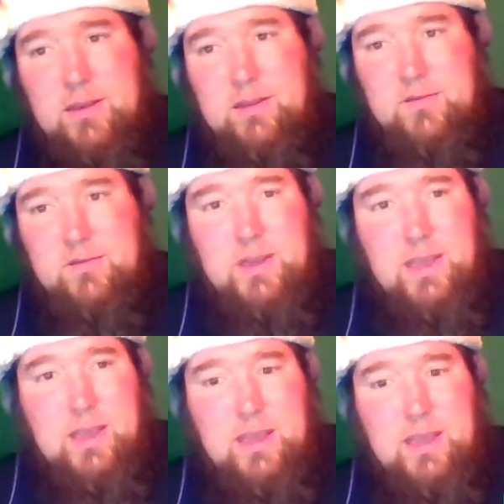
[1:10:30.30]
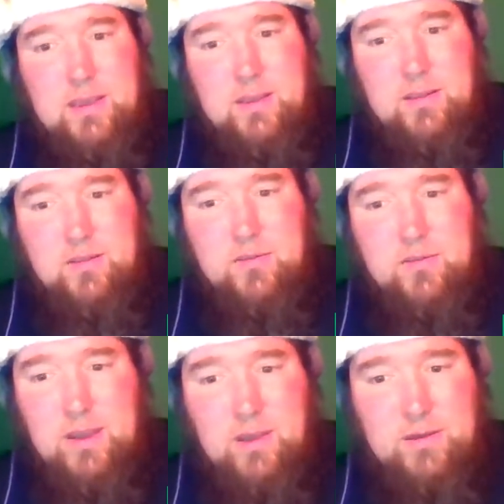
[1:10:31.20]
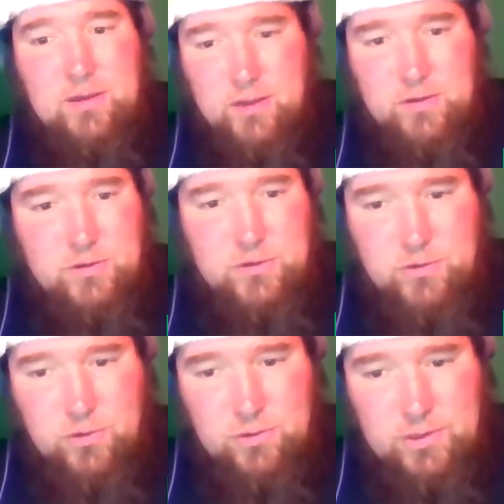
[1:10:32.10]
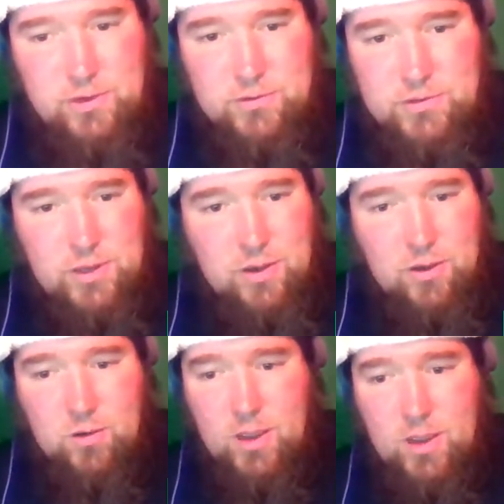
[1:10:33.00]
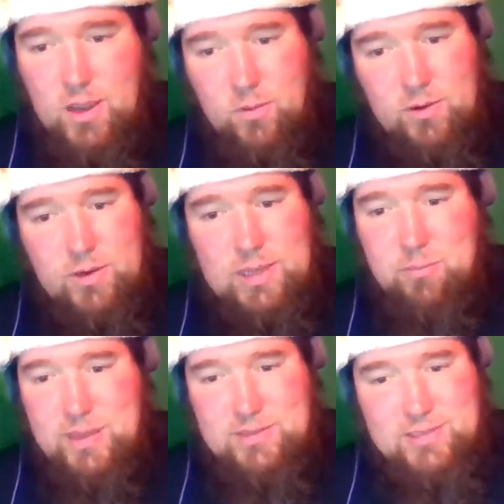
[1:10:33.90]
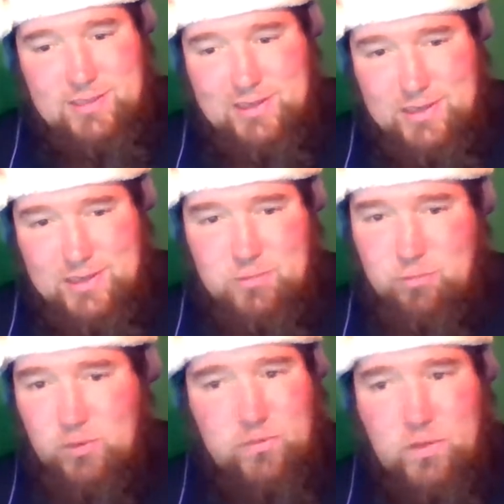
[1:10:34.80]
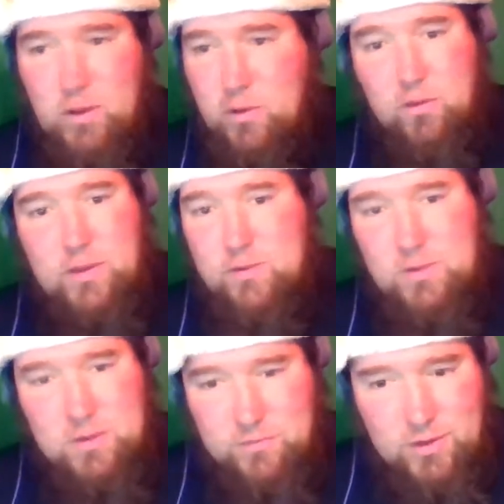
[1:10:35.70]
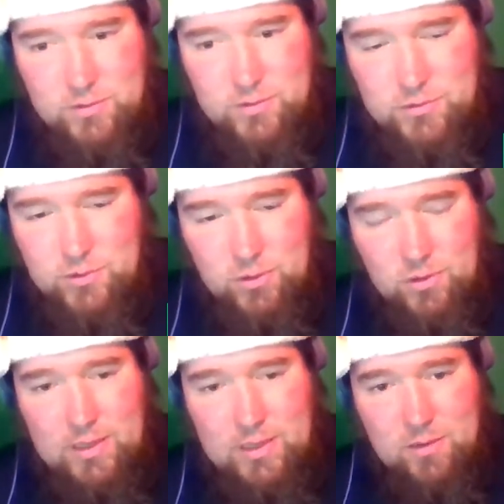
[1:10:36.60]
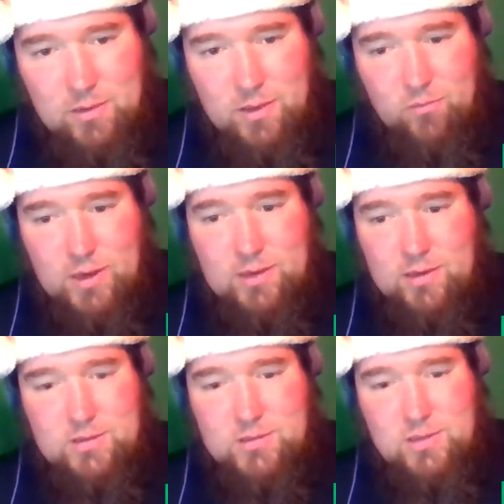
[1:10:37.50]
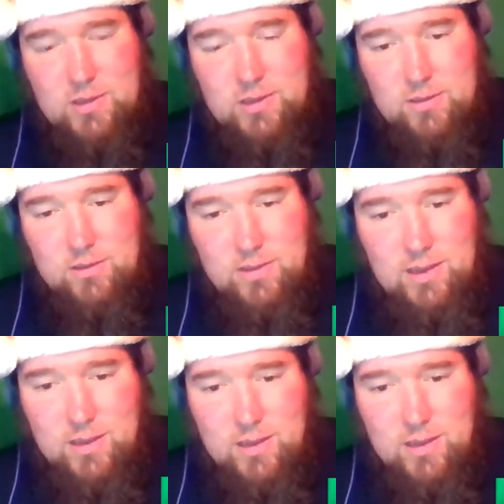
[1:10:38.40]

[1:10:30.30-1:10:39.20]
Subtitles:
did a thing on gun control years ago where he basically disproved the whole theory of gun control anyway, right in his thing.